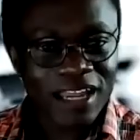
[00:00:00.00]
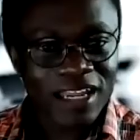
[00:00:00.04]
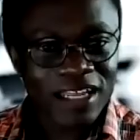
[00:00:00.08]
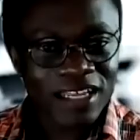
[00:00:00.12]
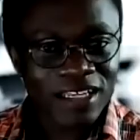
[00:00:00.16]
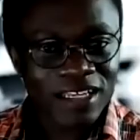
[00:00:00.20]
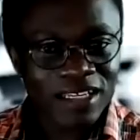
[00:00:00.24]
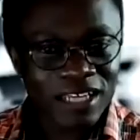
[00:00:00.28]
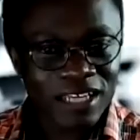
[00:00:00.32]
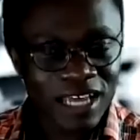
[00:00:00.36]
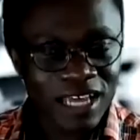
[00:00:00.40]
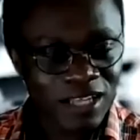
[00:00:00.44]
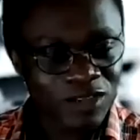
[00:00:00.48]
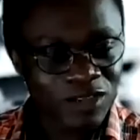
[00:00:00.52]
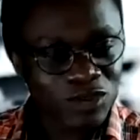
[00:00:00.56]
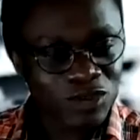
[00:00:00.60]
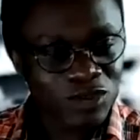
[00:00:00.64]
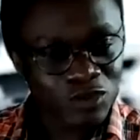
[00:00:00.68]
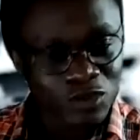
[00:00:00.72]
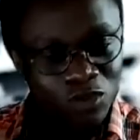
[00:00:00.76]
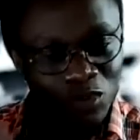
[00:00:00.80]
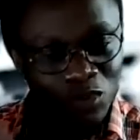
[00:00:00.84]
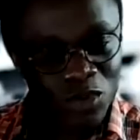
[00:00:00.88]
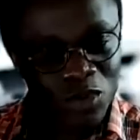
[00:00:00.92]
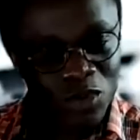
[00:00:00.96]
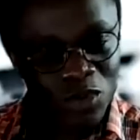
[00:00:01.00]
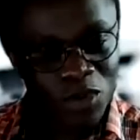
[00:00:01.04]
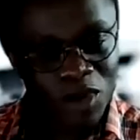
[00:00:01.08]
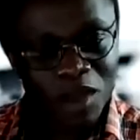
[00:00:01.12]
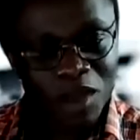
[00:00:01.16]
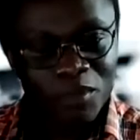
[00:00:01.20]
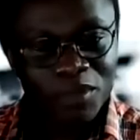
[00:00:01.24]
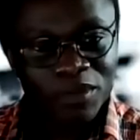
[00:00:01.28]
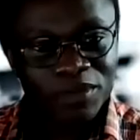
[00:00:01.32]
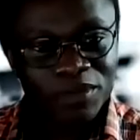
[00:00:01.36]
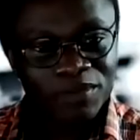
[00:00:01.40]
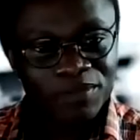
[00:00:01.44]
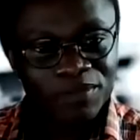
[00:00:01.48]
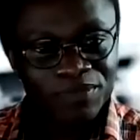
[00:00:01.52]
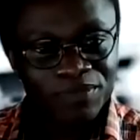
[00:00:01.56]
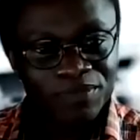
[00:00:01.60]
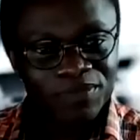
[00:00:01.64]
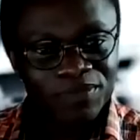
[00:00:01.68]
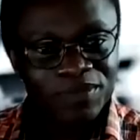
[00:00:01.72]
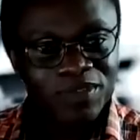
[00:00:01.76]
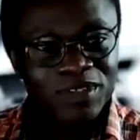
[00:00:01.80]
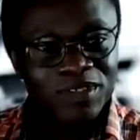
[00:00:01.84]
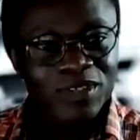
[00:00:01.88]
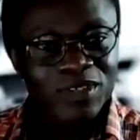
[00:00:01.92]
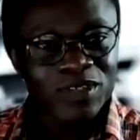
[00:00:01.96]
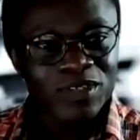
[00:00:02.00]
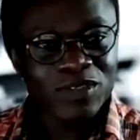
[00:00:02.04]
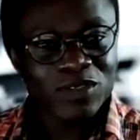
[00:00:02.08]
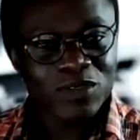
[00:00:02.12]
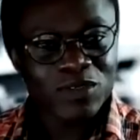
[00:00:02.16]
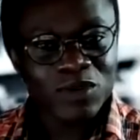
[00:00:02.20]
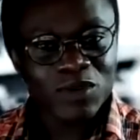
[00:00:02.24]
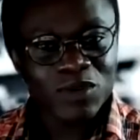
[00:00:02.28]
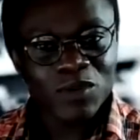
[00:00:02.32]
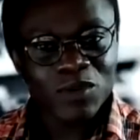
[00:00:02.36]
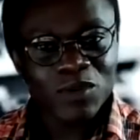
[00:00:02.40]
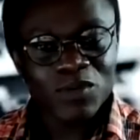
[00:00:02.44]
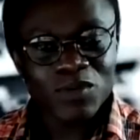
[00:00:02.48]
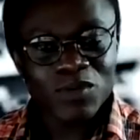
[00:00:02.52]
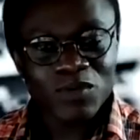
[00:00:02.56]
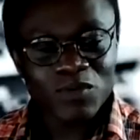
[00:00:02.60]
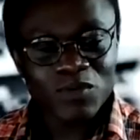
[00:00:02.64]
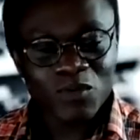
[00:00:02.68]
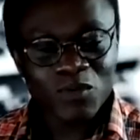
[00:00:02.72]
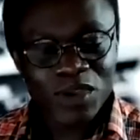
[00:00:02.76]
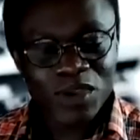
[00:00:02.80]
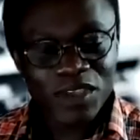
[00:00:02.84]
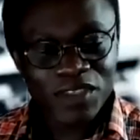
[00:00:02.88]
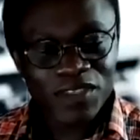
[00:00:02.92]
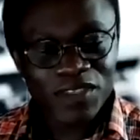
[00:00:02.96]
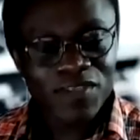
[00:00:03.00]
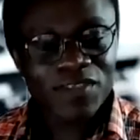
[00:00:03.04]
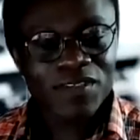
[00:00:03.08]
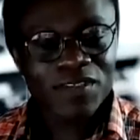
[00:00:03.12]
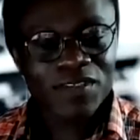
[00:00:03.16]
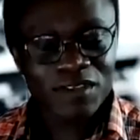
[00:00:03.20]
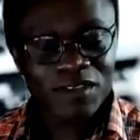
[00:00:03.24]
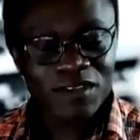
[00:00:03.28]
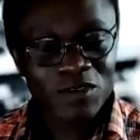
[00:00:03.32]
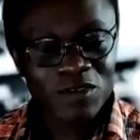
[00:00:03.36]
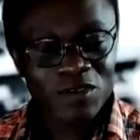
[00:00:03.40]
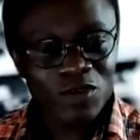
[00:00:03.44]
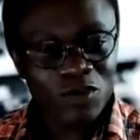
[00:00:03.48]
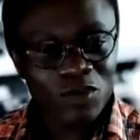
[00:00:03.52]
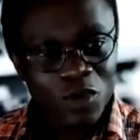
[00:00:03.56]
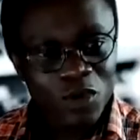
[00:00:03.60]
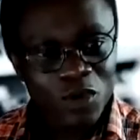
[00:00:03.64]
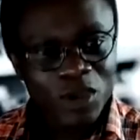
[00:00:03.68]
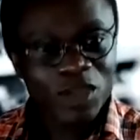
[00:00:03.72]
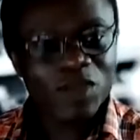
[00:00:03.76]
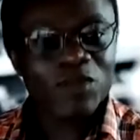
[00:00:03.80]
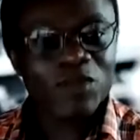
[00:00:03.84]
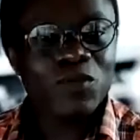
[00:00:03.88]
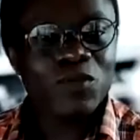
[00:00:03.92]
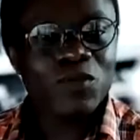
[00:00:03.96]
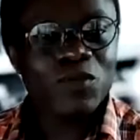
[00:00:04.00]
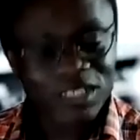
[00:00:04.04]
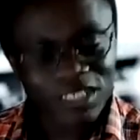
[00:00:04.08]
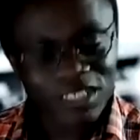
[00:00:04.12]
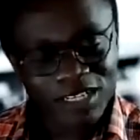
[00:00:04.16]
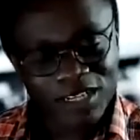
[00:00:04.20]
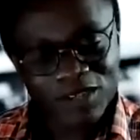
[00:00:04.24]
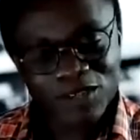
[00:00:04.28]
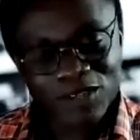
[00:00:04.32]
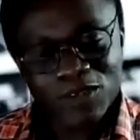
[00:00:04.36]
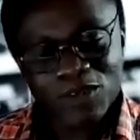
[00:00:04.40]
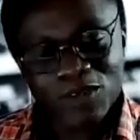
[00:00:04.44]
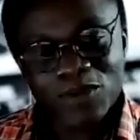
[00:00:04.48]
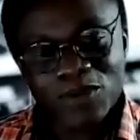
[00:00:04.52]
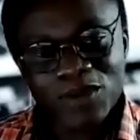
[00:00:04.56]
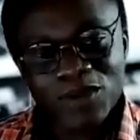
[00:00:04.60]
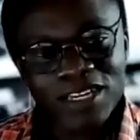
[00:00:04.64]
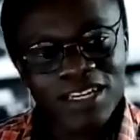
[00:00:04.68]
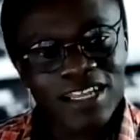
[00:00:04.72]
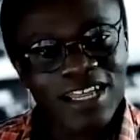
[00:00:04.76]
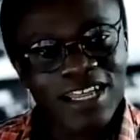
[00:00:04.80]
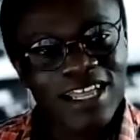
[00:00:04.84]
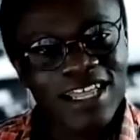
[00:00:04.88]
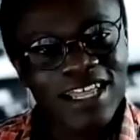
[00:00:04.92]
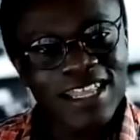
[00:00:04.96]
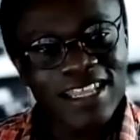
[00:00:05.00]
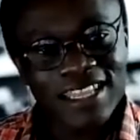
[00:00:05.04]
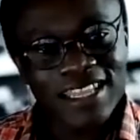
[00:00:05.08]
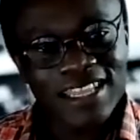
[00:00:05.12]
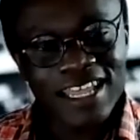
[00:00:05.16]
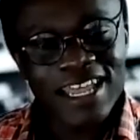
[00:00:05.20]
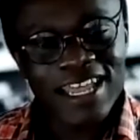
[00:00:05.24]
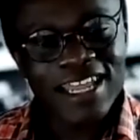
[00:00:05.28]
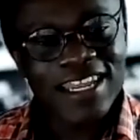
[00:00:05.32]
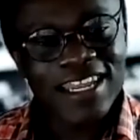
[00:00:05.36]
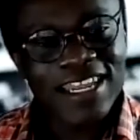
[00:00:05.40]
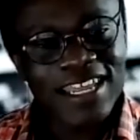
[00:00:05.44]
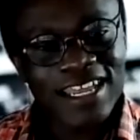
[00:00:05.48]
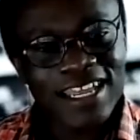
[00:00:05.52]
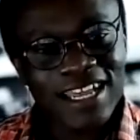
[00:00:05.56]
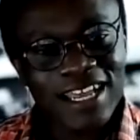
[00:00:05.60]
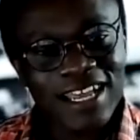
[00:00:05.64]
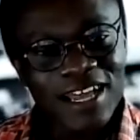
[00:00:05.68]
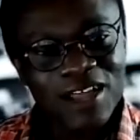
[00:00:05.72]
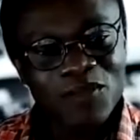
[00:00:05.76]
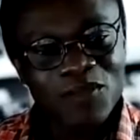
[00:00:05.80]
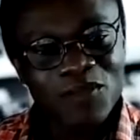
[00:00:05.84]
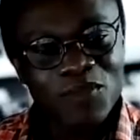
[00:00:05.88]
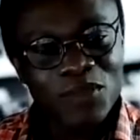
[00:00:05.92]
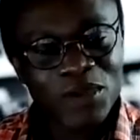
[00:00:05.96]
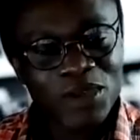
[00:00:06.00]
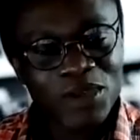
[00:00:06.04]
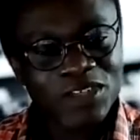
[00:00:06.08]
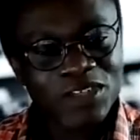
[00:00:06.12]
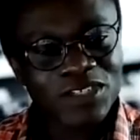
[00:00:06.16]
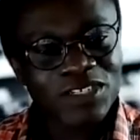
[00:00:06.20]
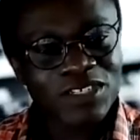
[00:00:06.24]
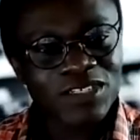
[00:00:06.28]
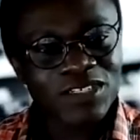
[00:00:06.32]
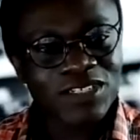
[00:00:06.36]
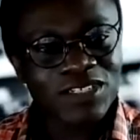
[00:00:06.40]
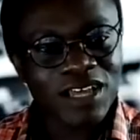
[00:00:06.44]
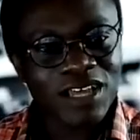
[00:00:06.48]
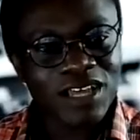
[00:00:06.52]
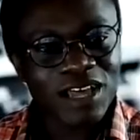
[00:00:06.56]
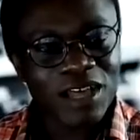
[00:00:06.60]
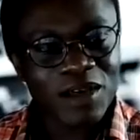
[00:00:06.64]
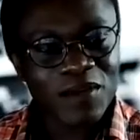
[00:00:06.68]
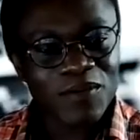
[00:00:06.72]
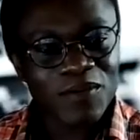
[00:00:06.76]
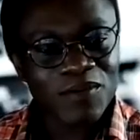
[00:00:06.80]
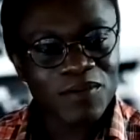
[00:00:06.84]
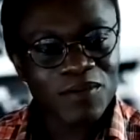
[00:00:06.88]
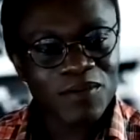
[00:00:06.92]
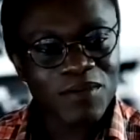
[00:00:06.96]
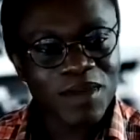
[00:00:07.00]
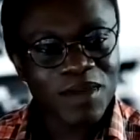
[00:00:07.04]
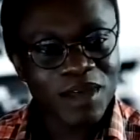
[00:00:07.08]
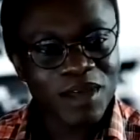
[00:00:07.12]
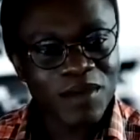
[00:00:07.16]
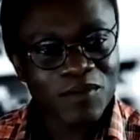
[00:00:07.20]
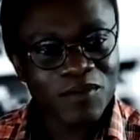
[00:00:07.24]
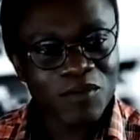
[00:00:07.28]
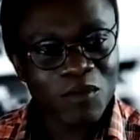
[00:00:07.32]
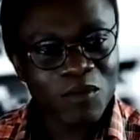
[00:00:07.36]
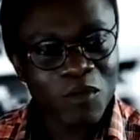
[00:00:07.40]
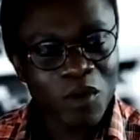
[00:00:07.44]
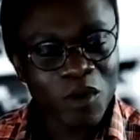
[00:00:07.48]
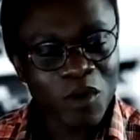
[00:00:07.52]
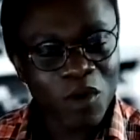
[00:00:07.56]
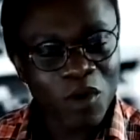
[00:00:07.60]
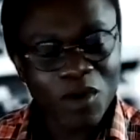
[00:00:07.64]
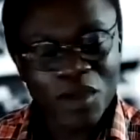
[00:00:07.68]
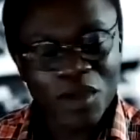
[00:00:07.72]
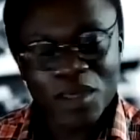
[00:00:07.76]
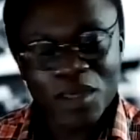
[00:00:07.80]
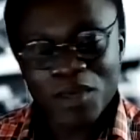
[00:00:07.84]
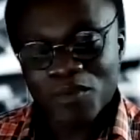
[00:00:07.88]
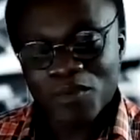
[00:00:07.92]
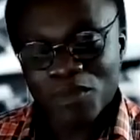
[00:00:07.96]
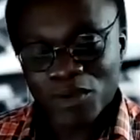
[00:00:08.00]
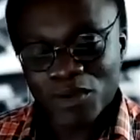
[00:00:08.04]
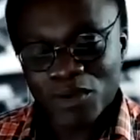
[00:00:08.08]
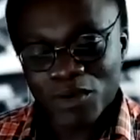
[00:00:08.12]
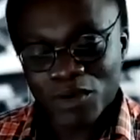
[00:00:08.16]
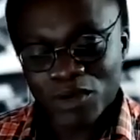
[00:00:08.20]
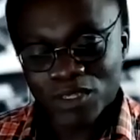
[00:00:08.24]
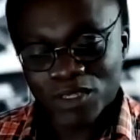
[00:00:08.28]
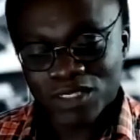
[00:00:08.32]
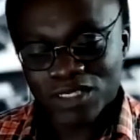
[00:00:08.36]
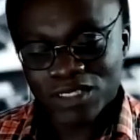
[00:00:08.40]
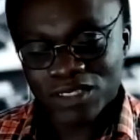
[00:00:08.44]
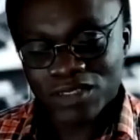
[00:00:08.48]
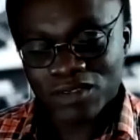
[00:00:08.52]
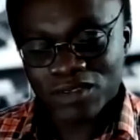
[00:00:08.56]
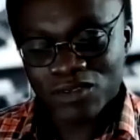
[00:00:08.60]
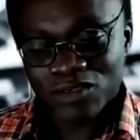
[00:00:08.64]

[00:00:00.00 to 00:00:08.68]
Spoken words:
it can still go up. So with knowing what they're doing, then they can purchase more, because